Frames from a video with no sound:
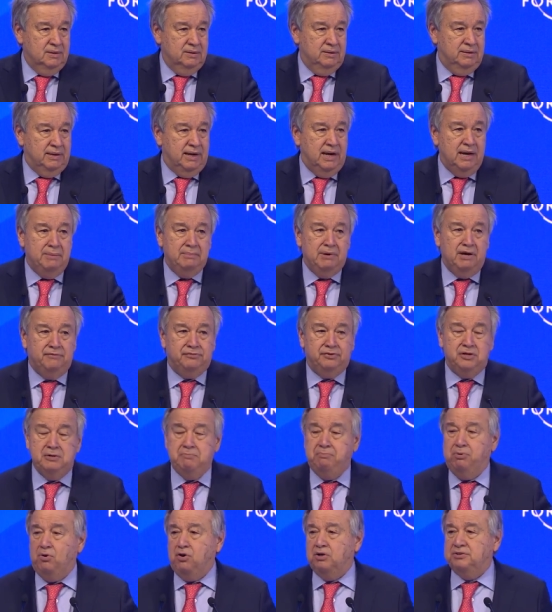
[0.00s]
The IMF
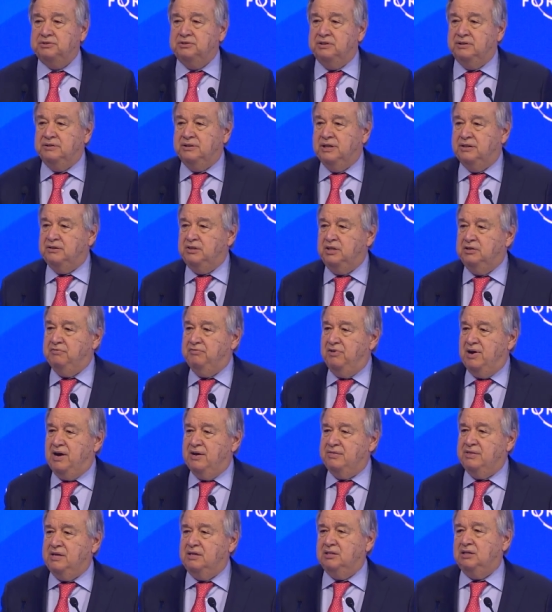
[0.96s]
reported that
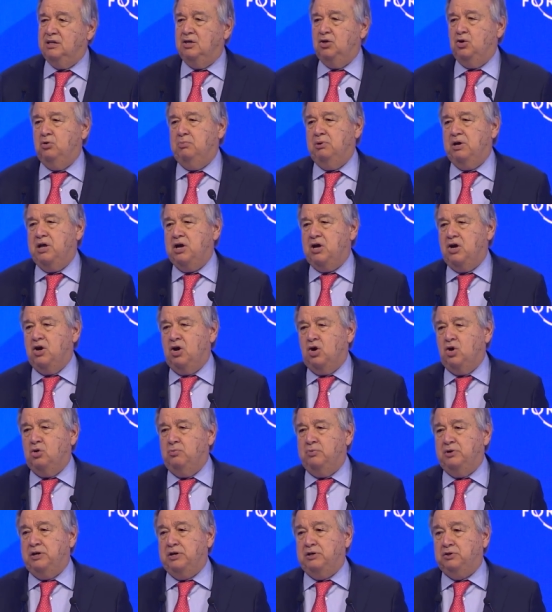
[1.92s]
dividing the global
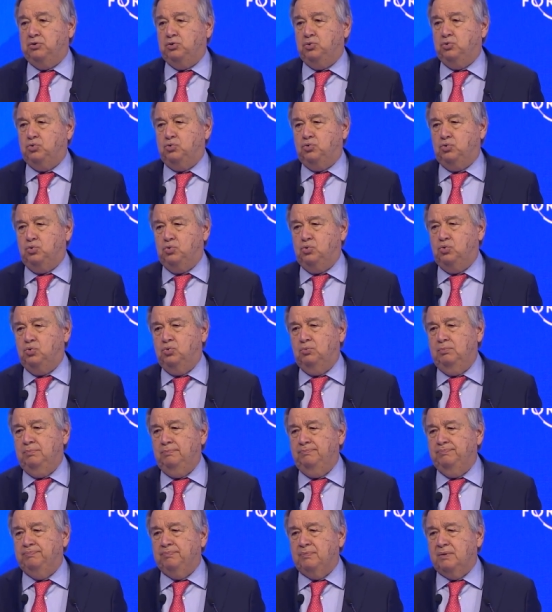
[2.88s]
economy into two
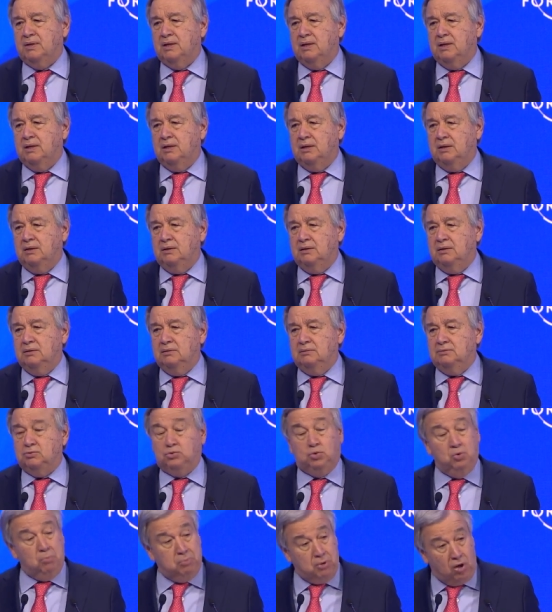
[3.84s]

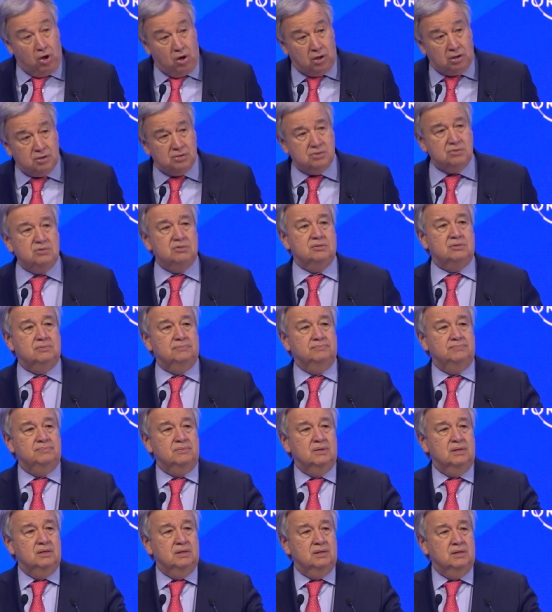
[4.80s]
two blocks
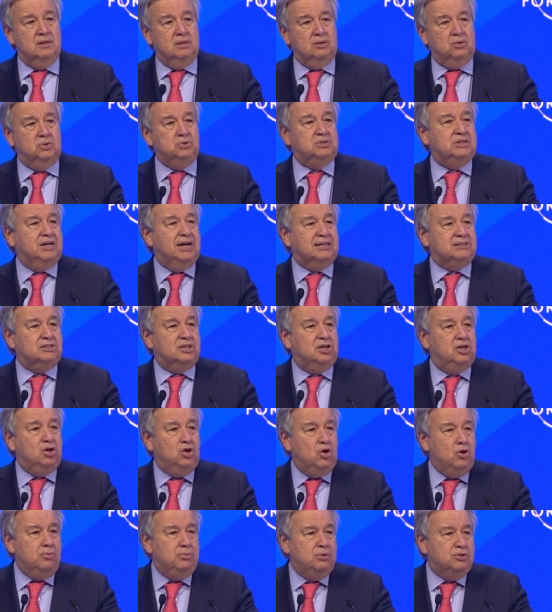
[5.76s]
could cut
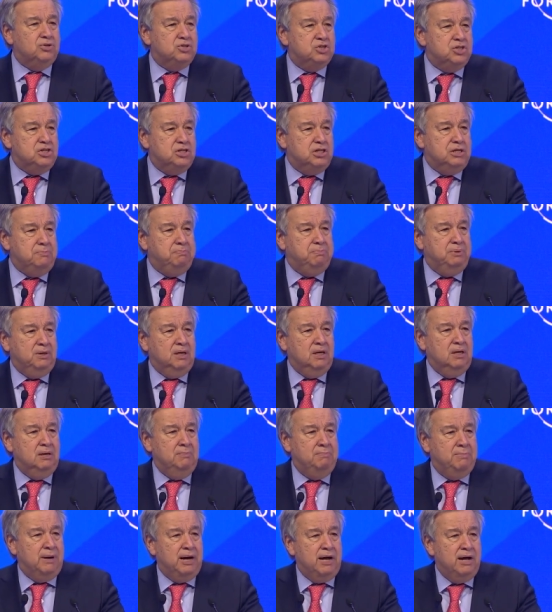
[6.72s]
global
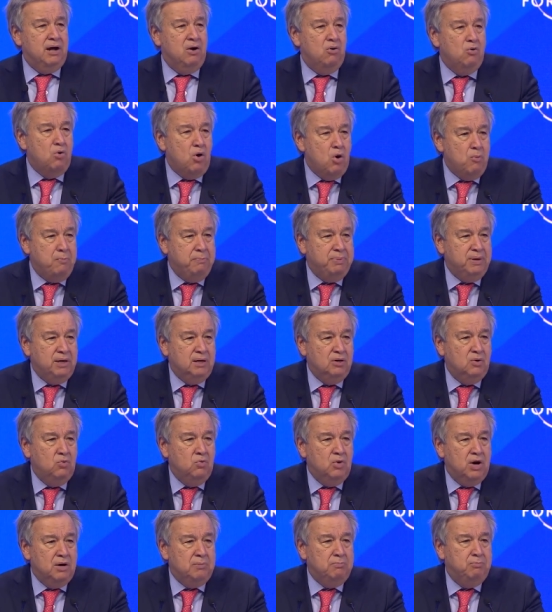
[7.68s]
GDP by a whopping
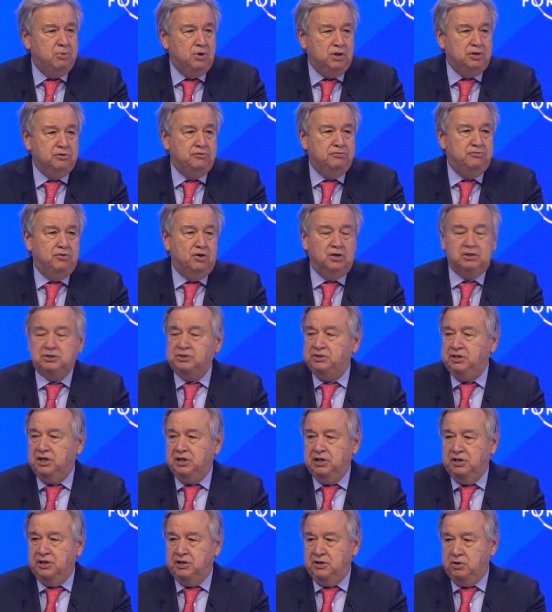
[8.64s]
1.4
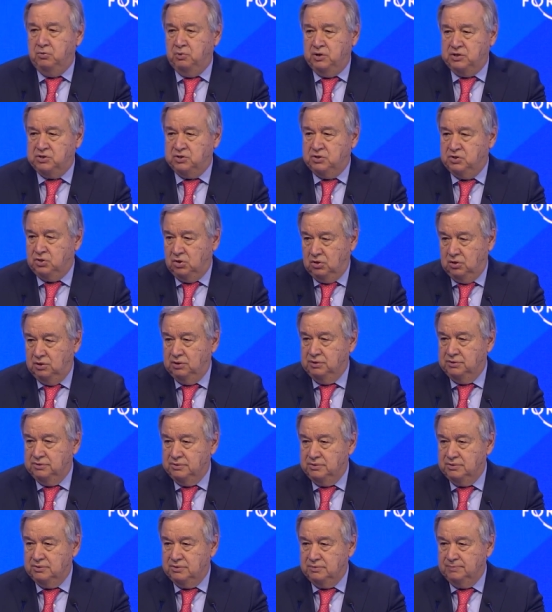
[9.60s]
trillion US
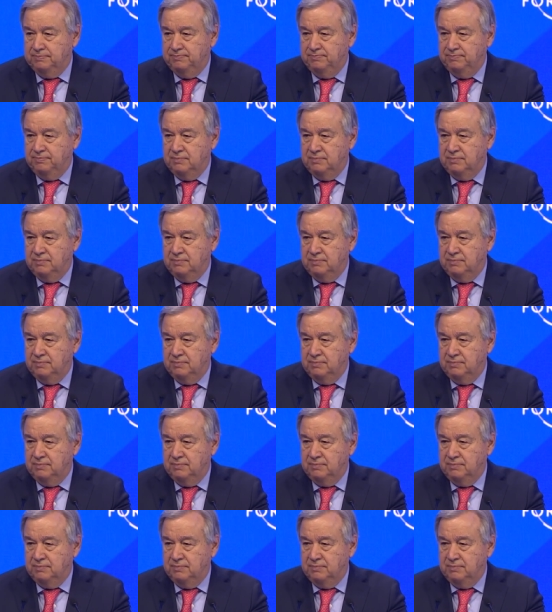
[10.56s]
dollars.